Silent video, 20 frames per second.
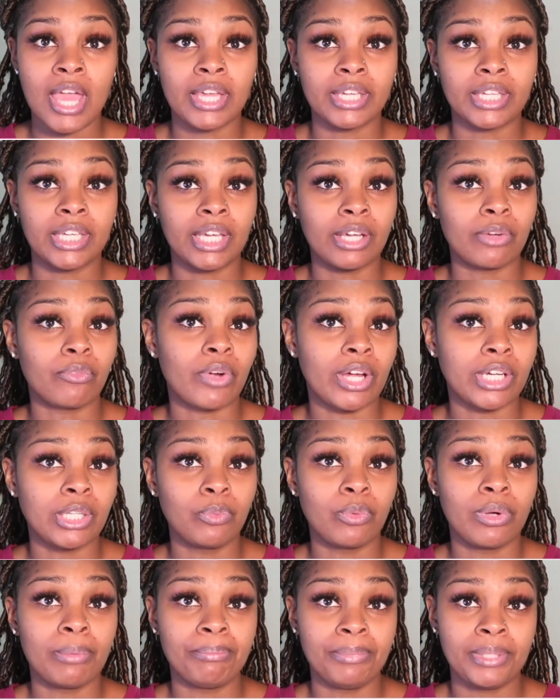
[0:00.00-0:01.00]
get ready
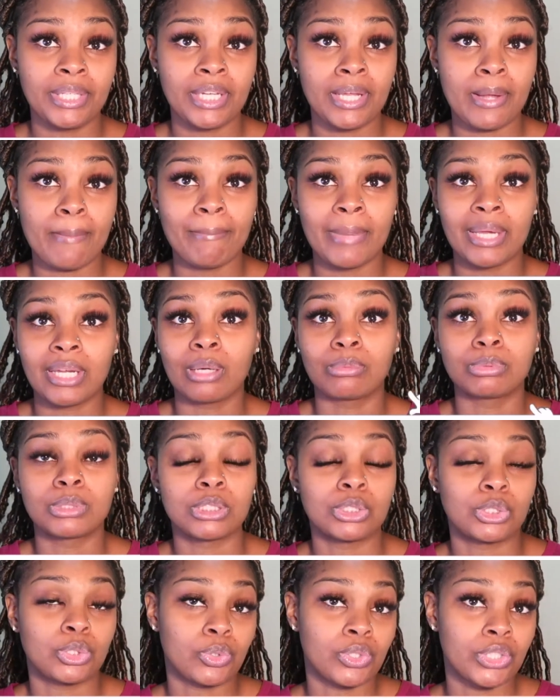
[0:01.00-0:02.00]
with me makeup
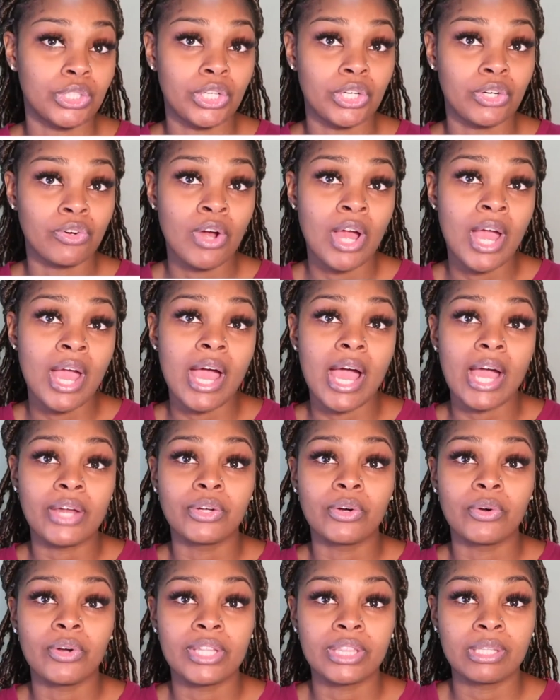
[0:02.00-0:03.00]
tutorial. I
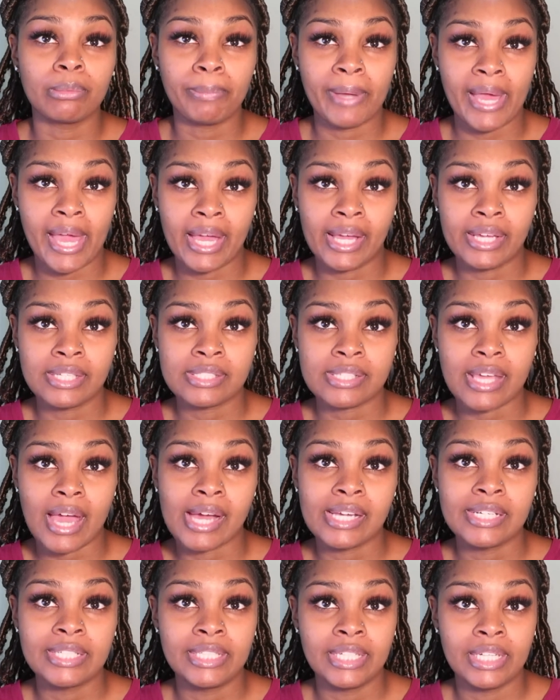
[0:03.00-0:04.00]
know in the past
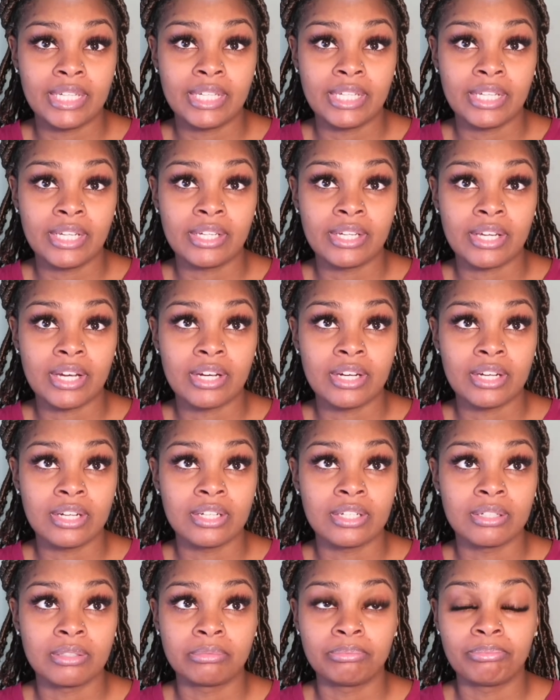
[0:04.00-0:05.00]
I did
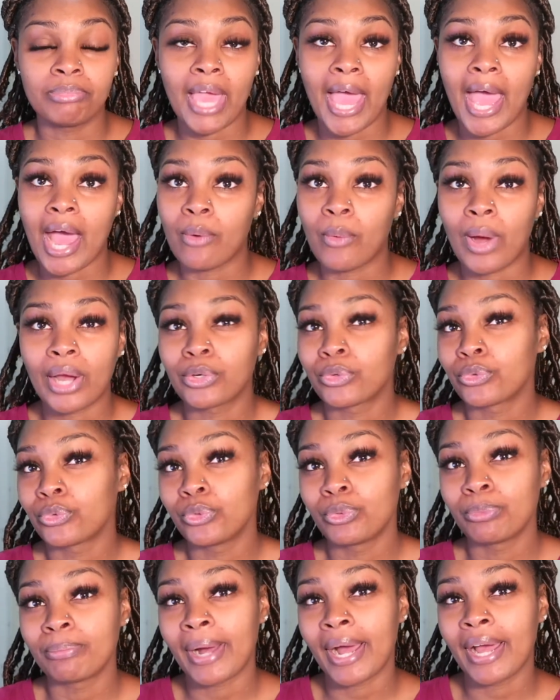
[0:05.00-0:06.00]
how I grew
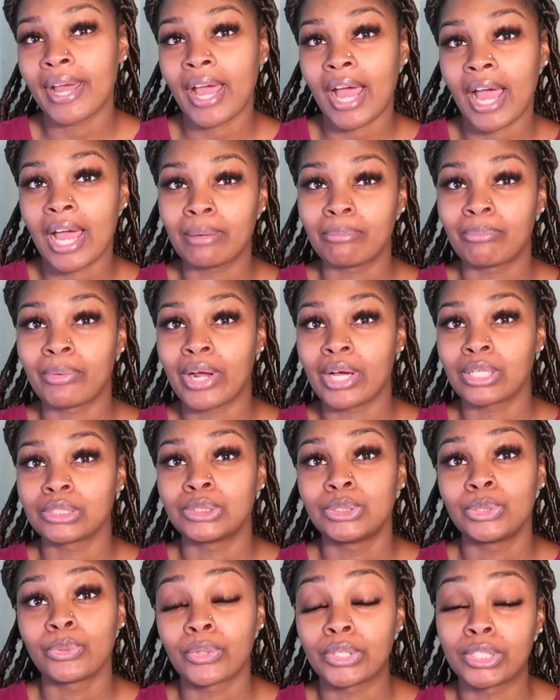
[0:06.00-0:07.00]
my
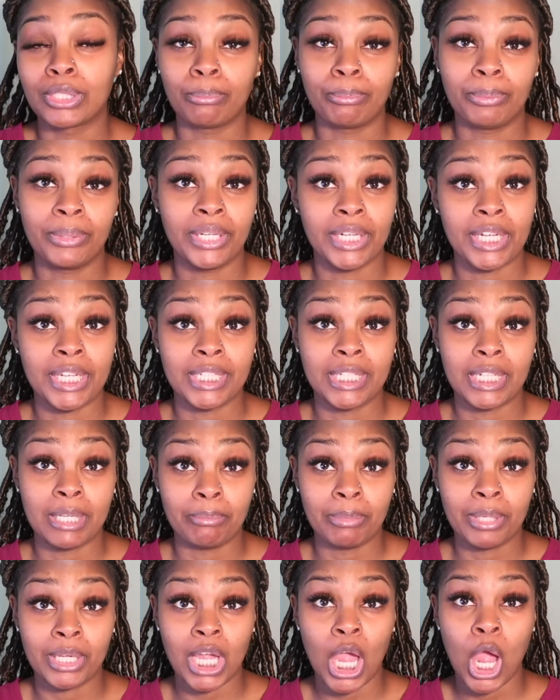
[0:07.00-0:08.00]
eyebrows during the
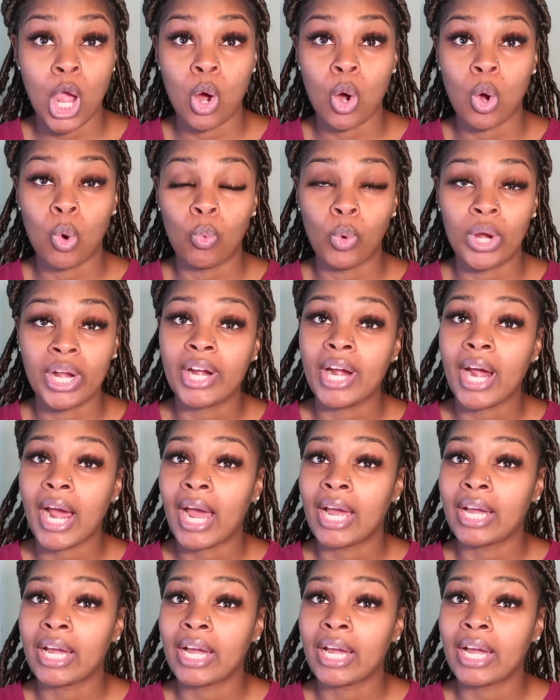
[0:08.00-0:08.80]
pandemic, where I